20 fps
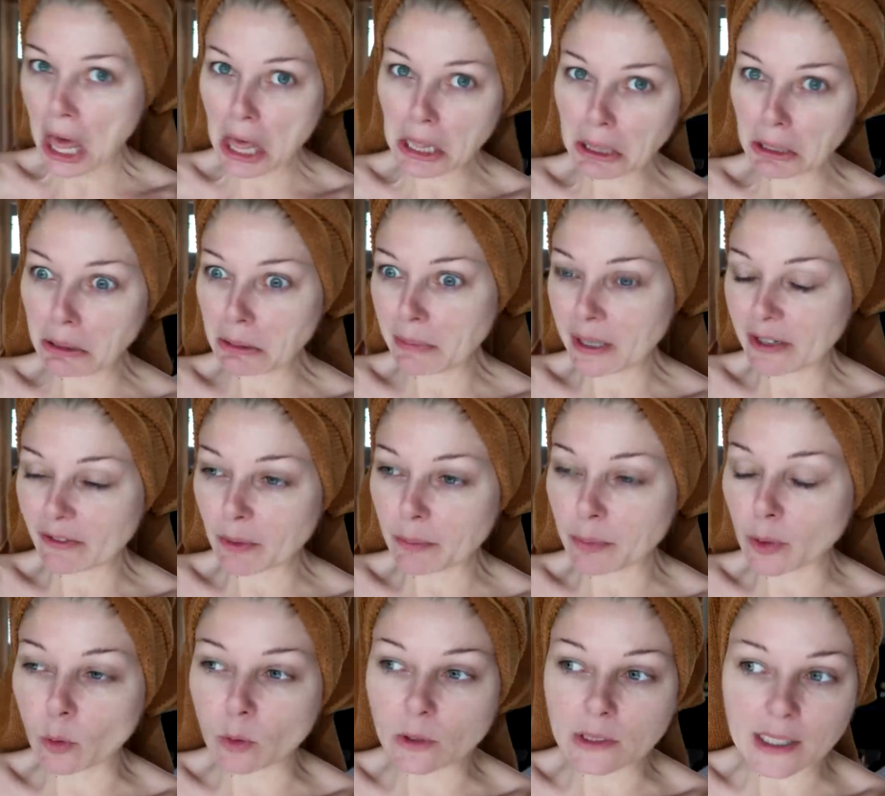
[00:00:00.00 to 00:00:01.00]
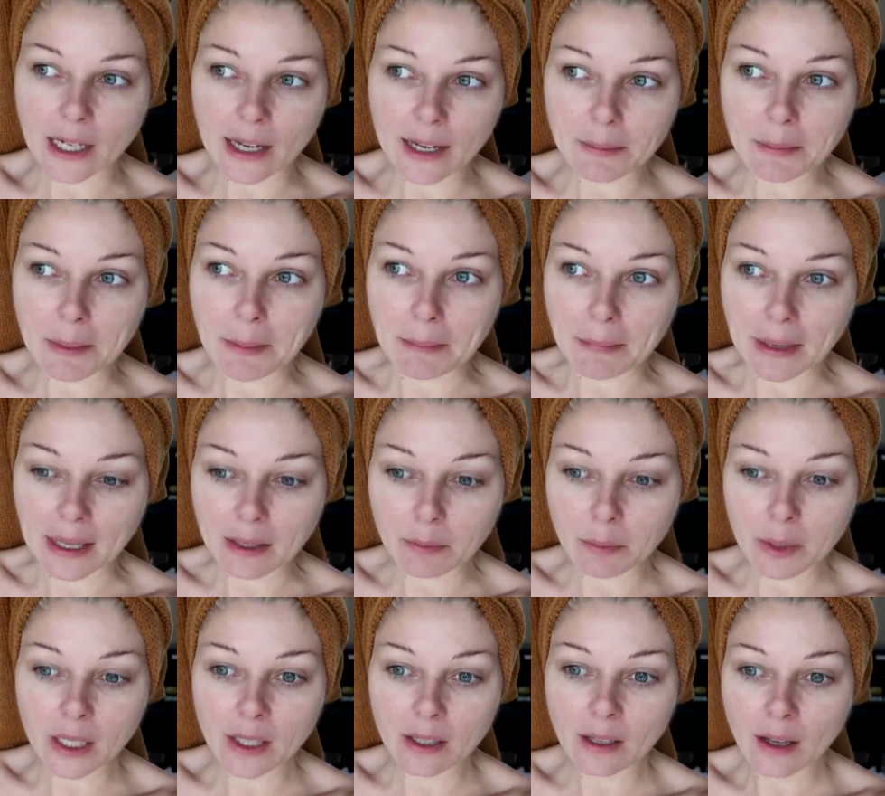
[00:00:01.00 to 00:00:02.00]
a little bit of a pool time?
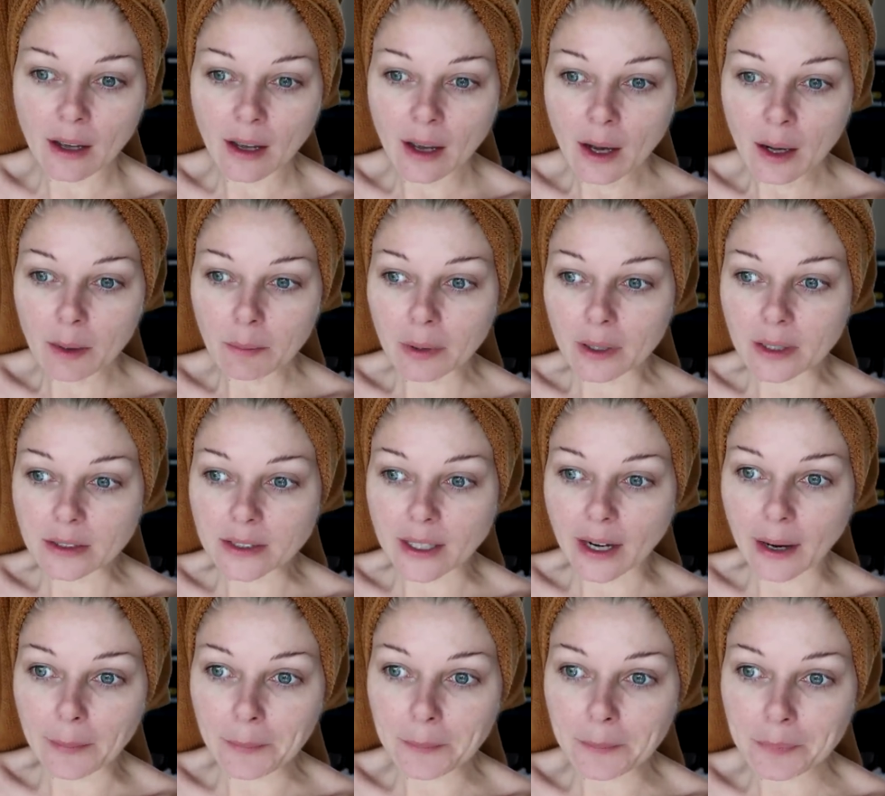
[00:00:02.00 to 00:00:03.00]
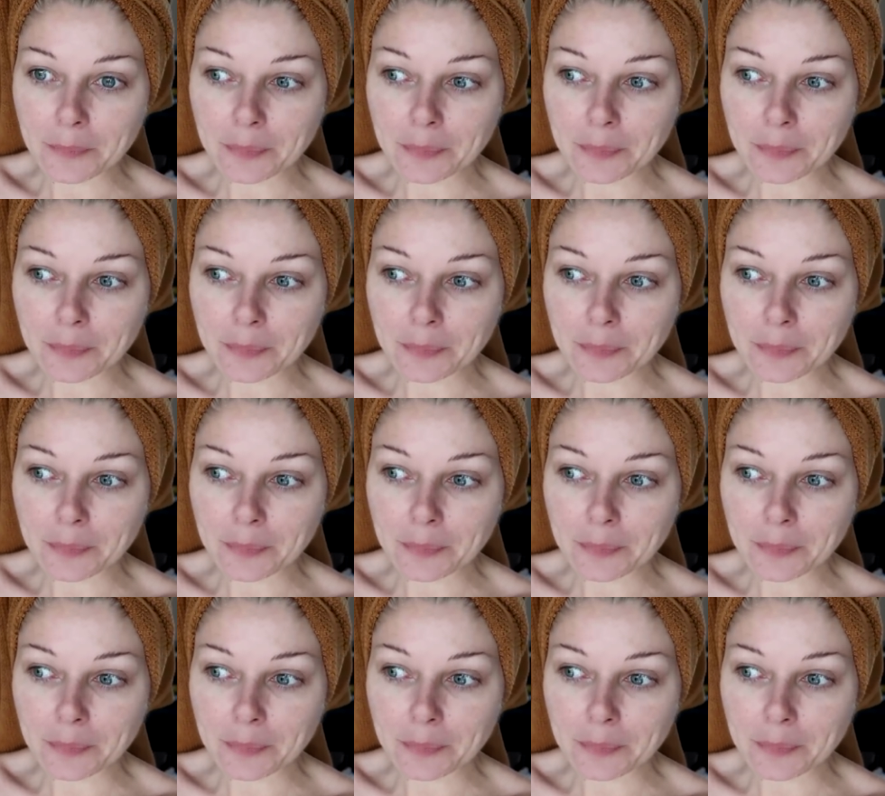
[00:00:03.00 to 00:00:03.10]
Maybe, but yeah.